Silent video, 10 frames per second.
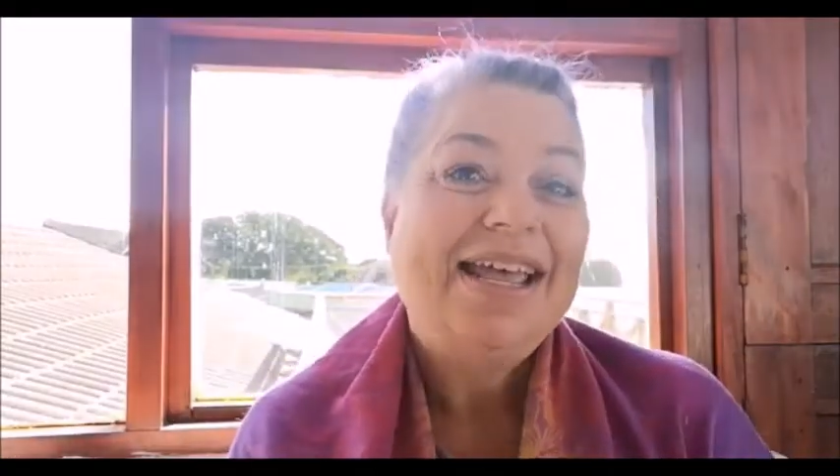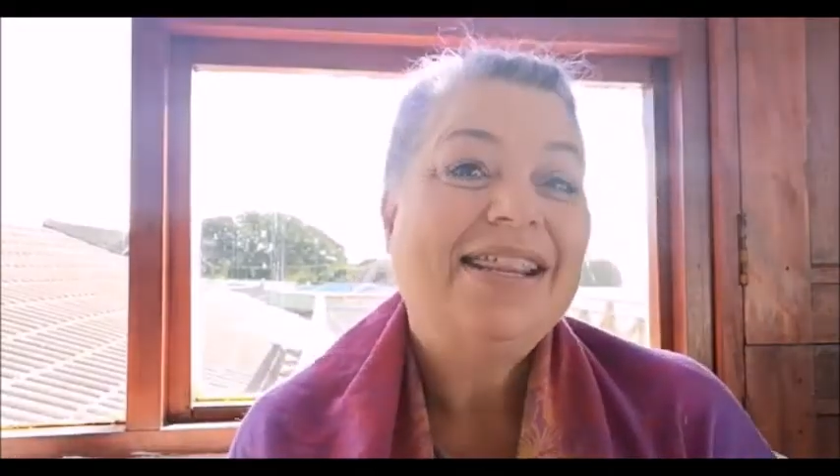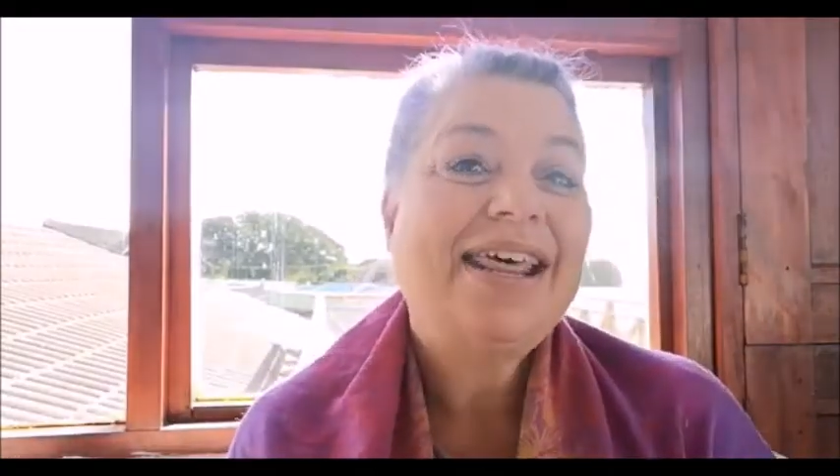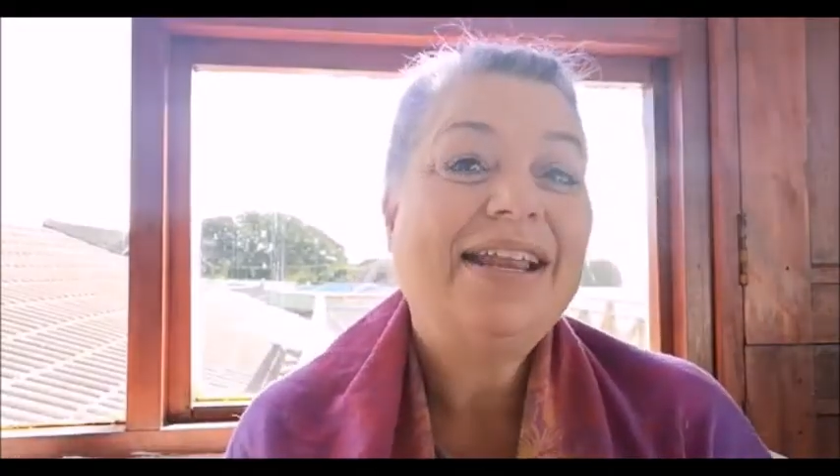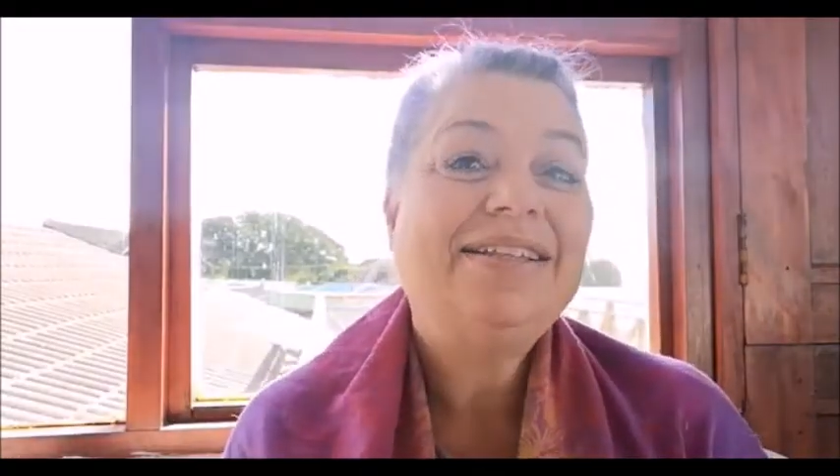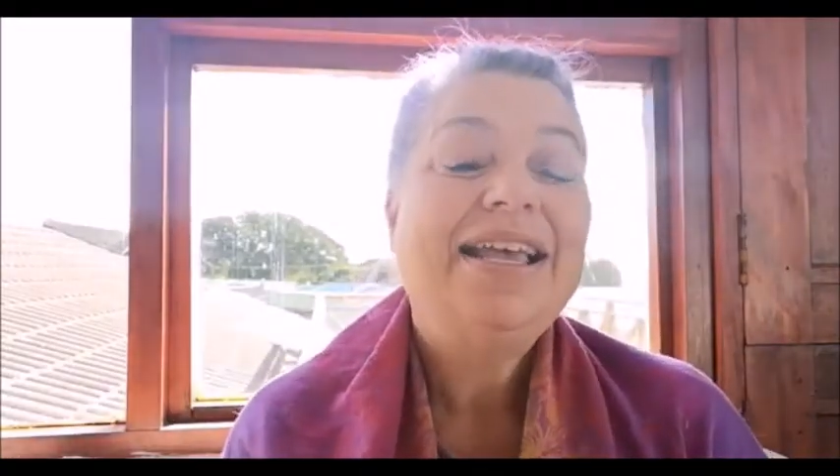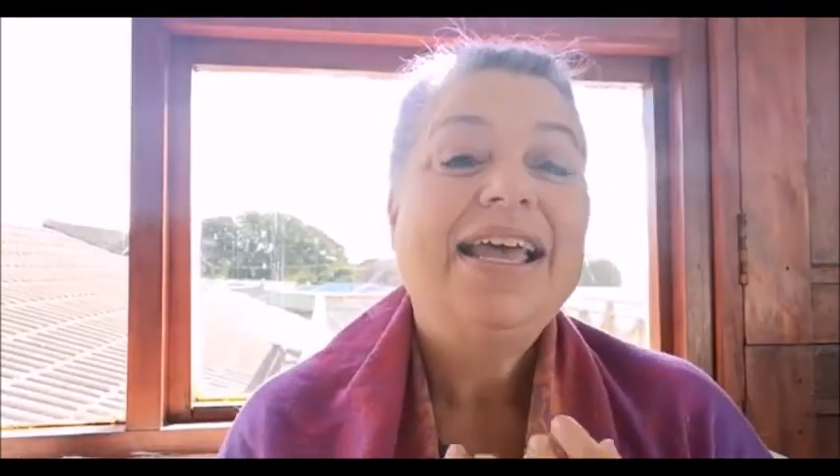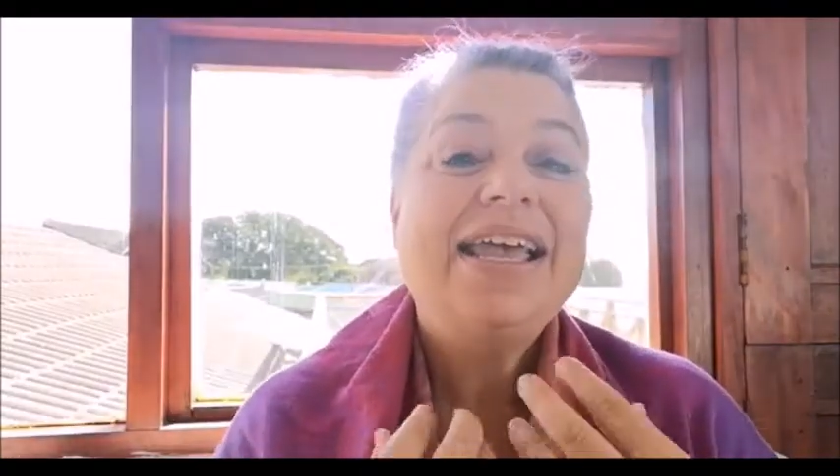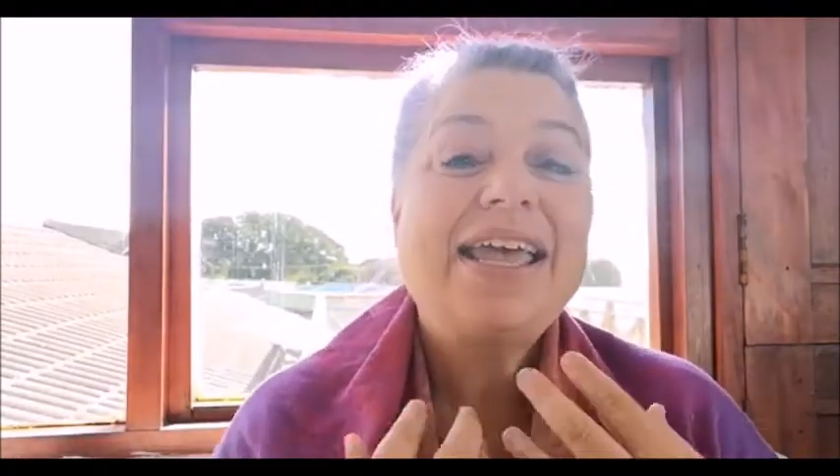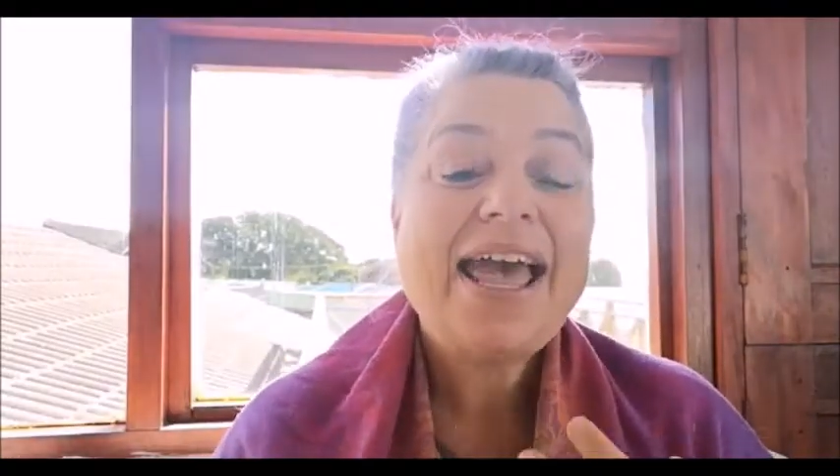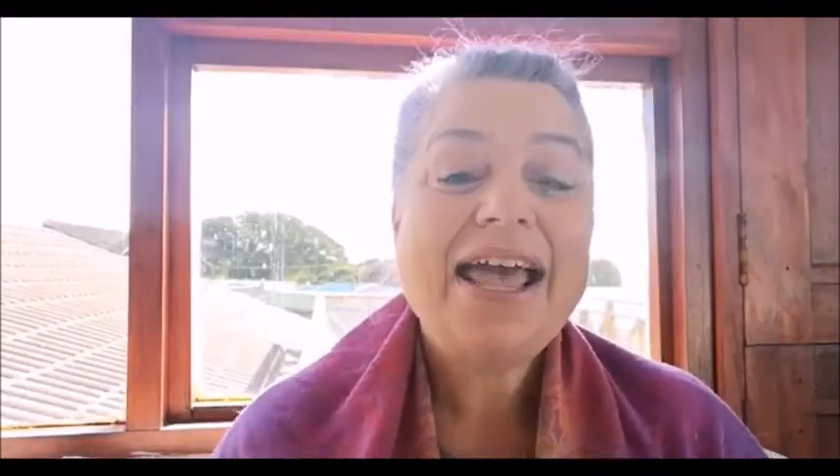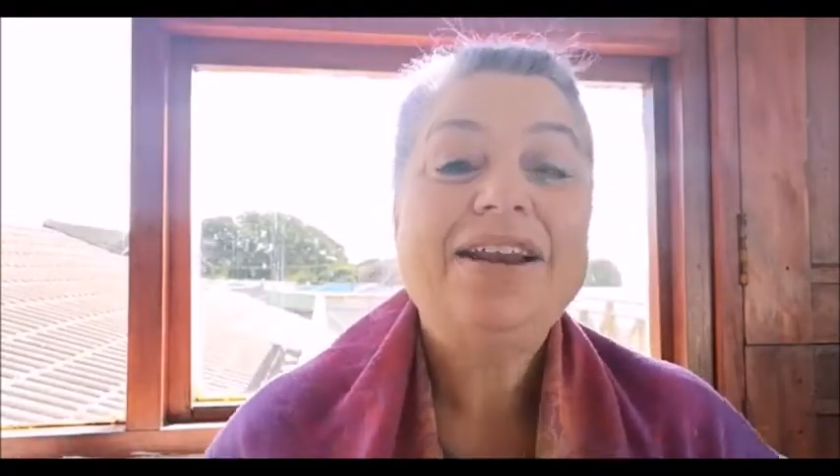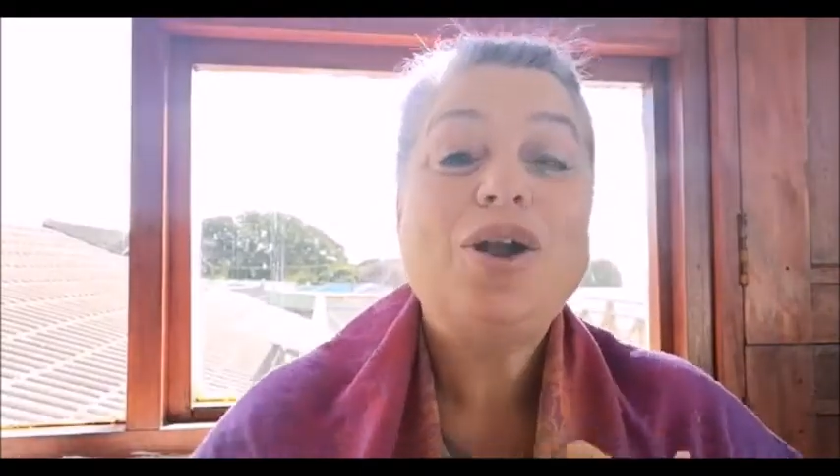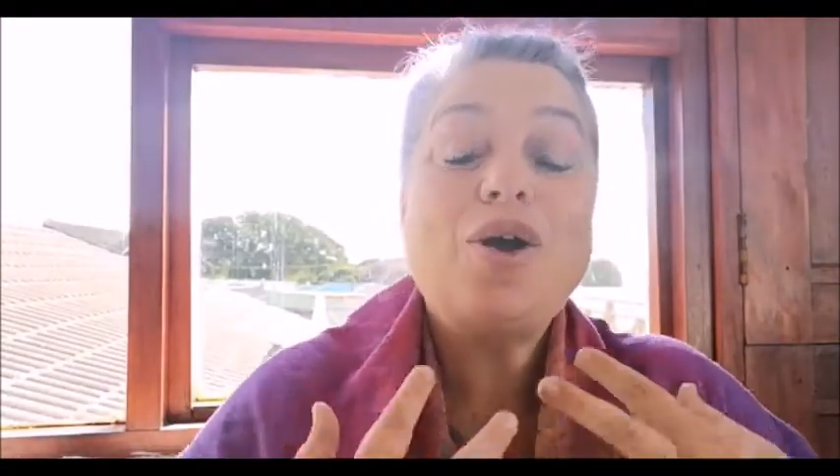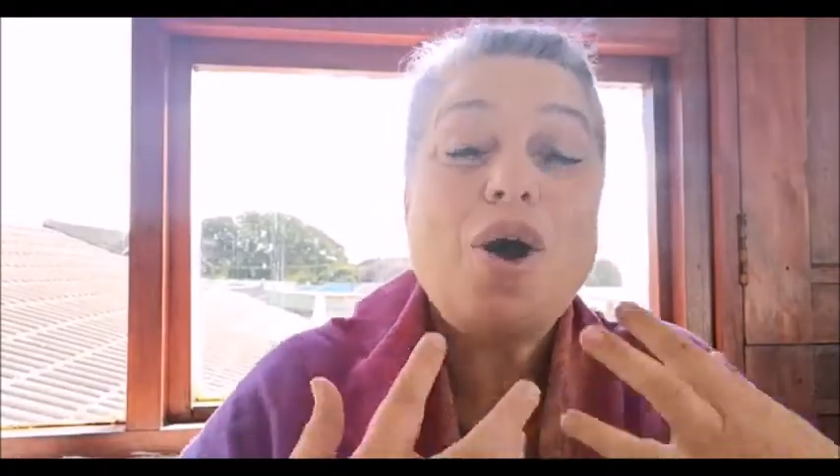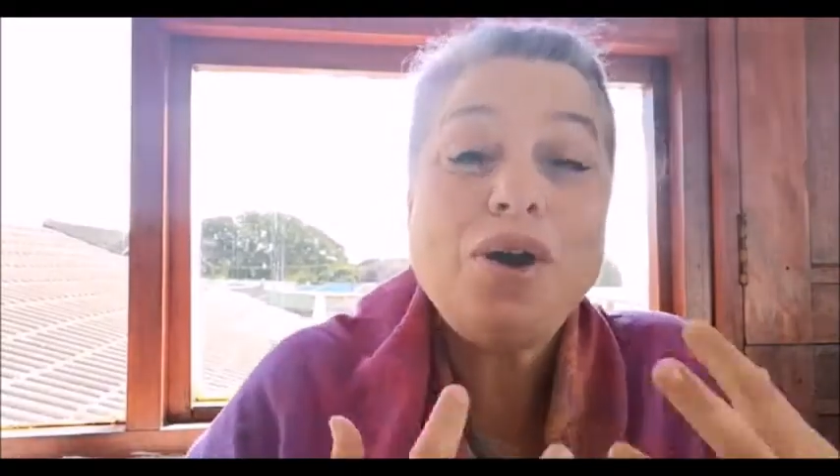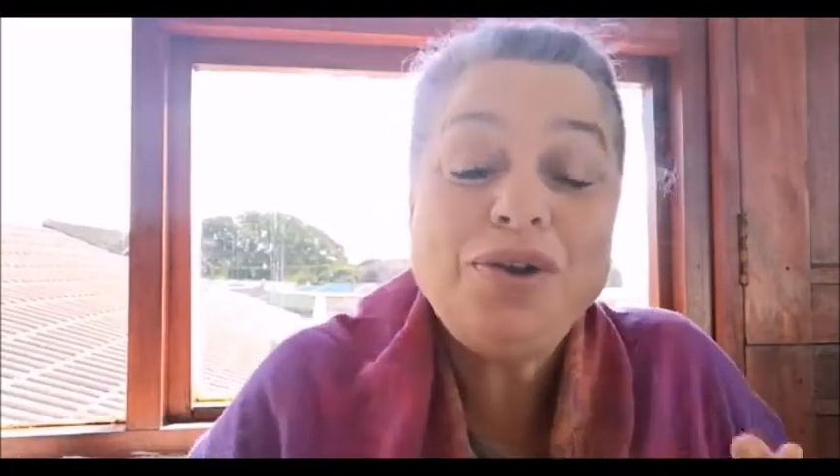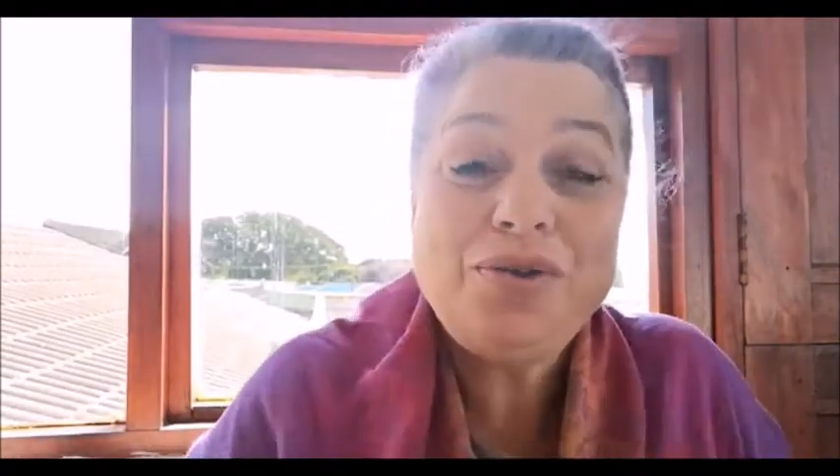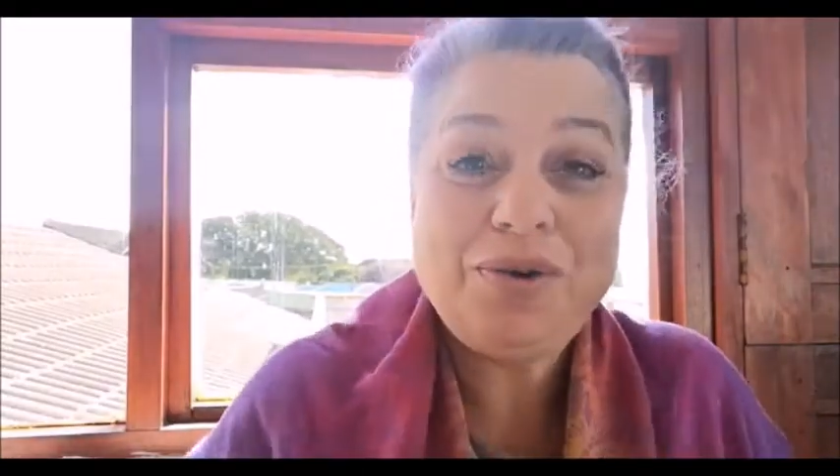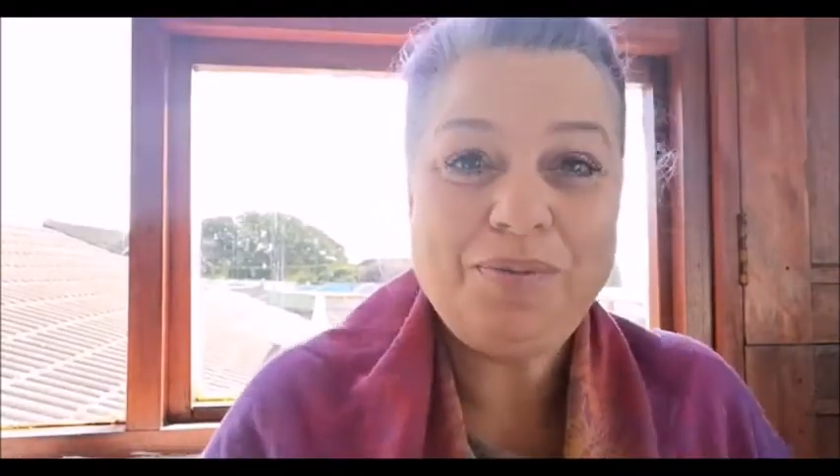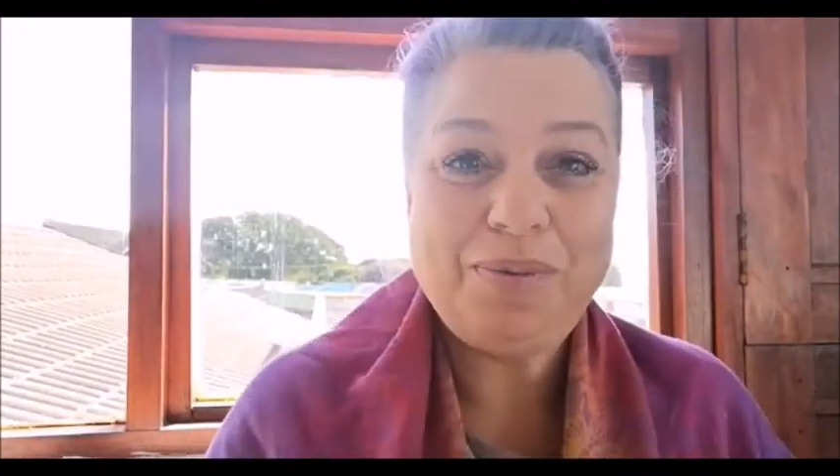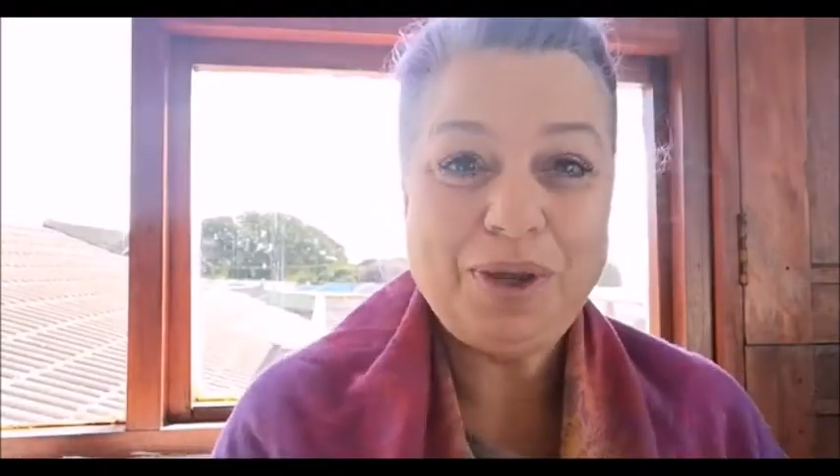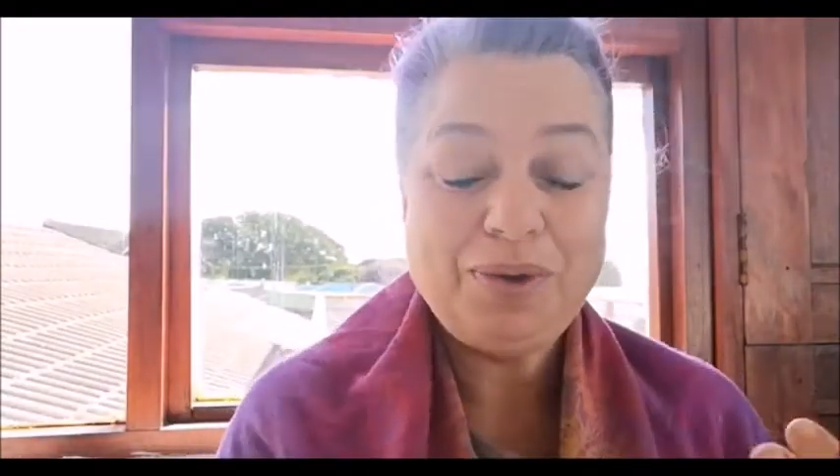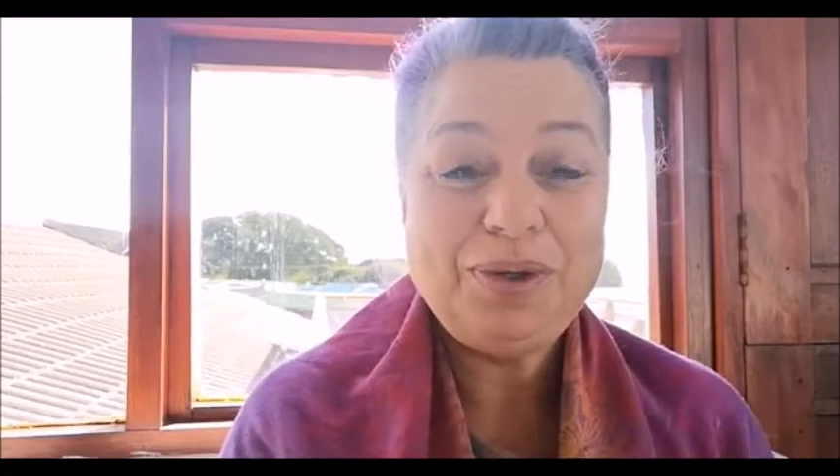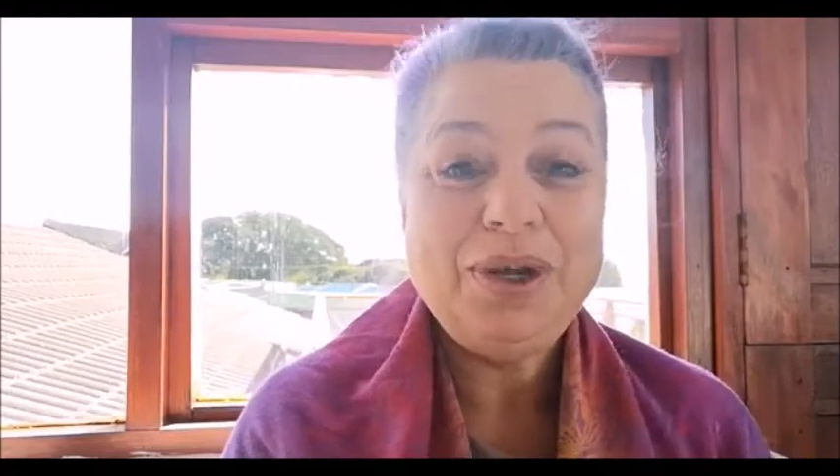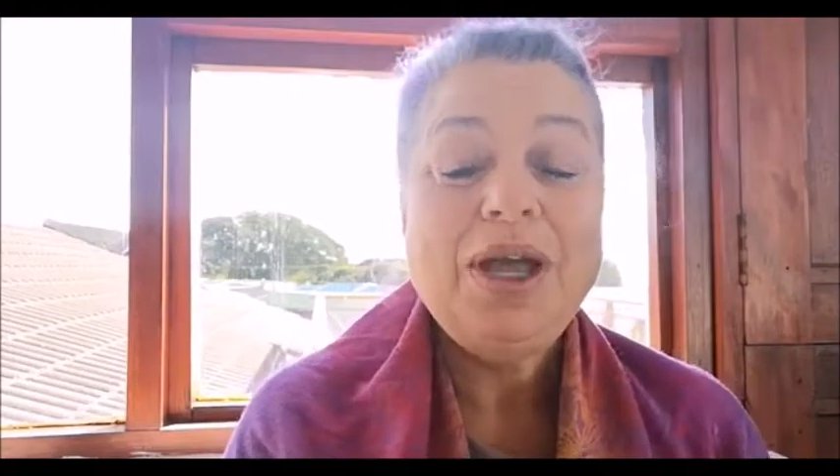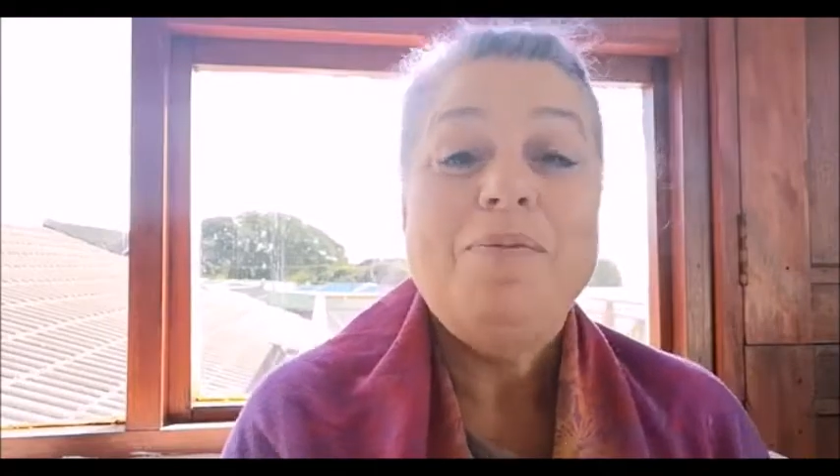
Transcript: that can contribute